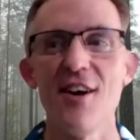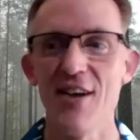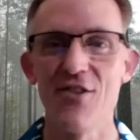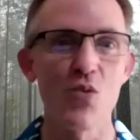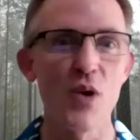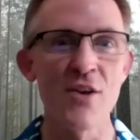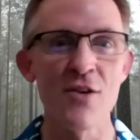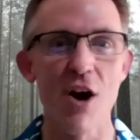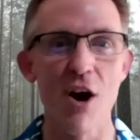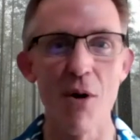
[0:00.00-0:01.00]
and
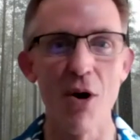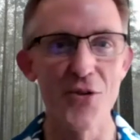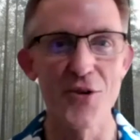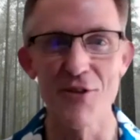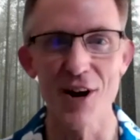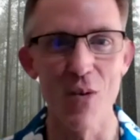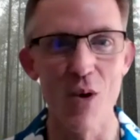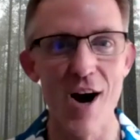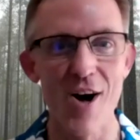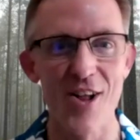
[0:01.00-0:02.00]
Sweden. Both do very
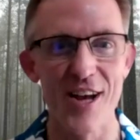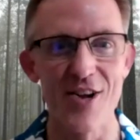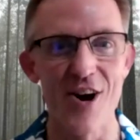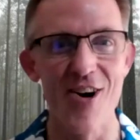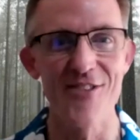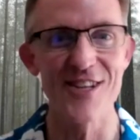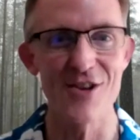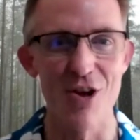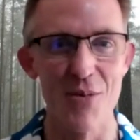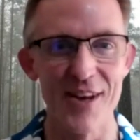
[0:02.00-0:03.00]
well in all these
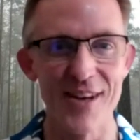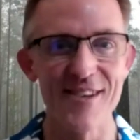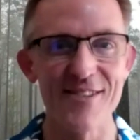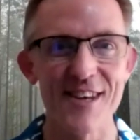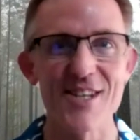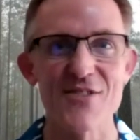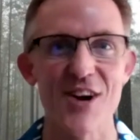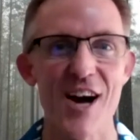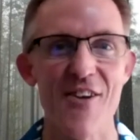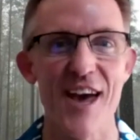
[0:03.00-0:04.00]
global indices for
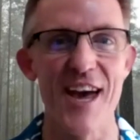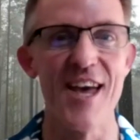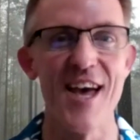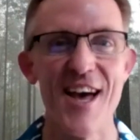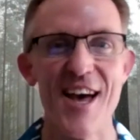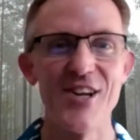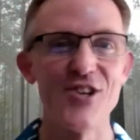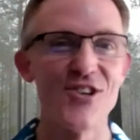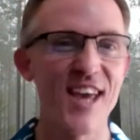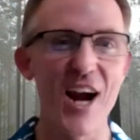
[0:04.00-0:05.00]
how they
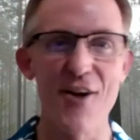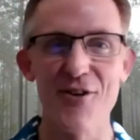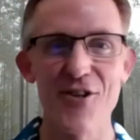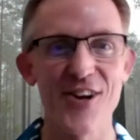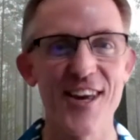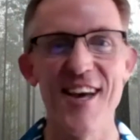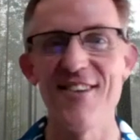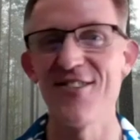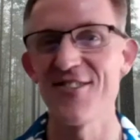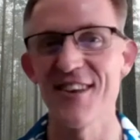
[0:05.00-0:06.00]
care for their
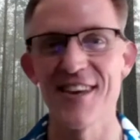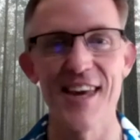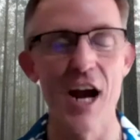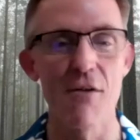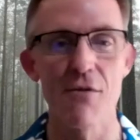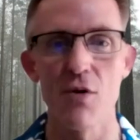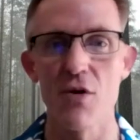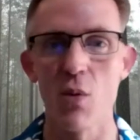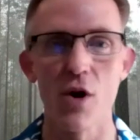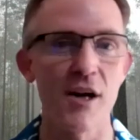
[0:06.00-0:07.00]
kids, care for
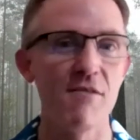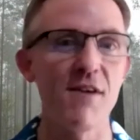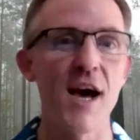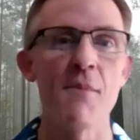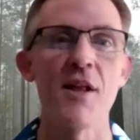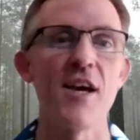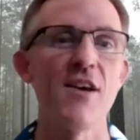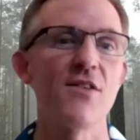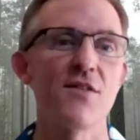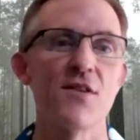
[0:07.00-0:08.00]
their working
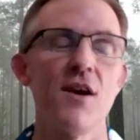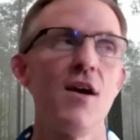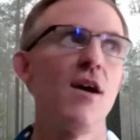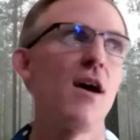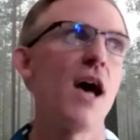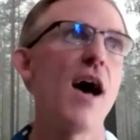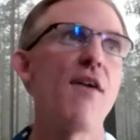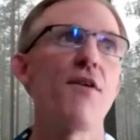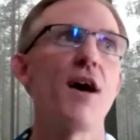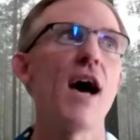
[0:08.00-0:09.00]
families,
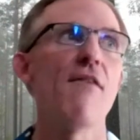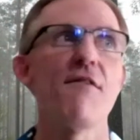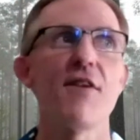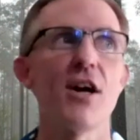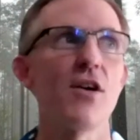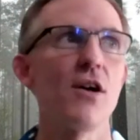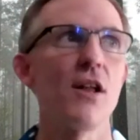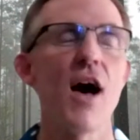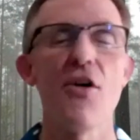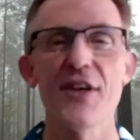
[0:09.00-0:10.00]
have a very good
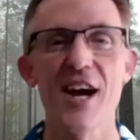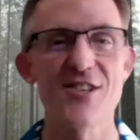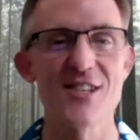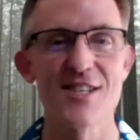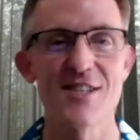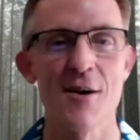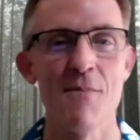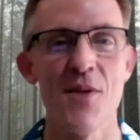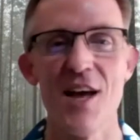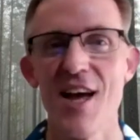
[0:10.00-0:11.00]
healthcare
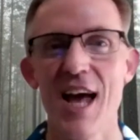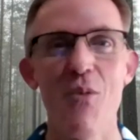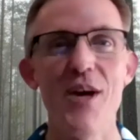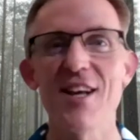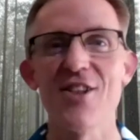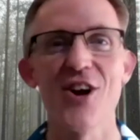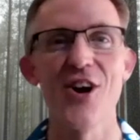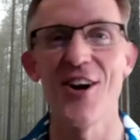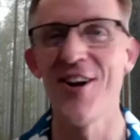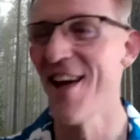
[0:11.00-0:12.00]
system, and we can
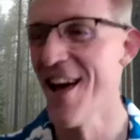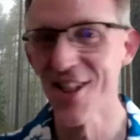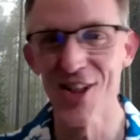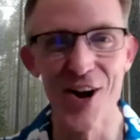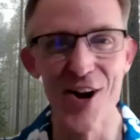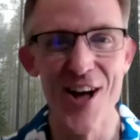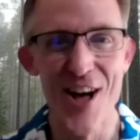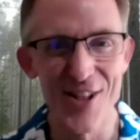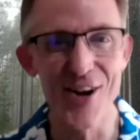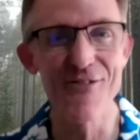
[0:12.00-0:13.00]
learn
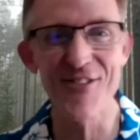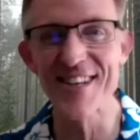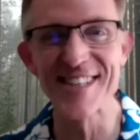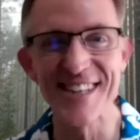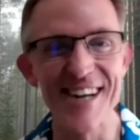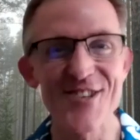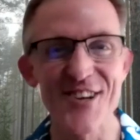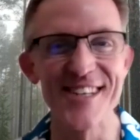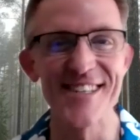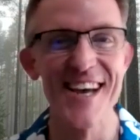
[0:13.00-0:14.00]
from these
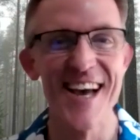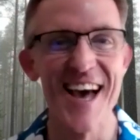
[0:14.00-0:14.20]
countries,